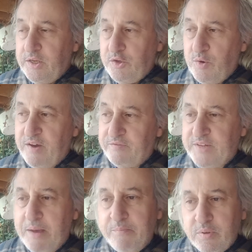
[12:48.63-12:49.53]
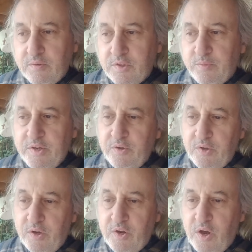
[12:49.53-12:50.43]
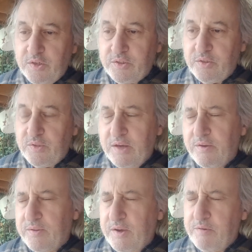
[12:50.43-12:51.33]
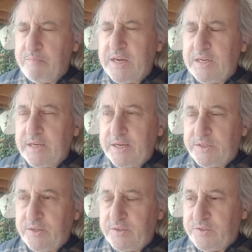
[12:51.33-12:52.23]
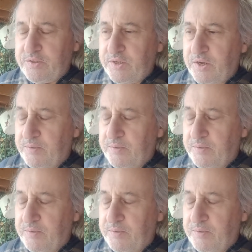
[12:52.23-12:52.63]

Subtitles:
you have temples where you go and ask. There are mediators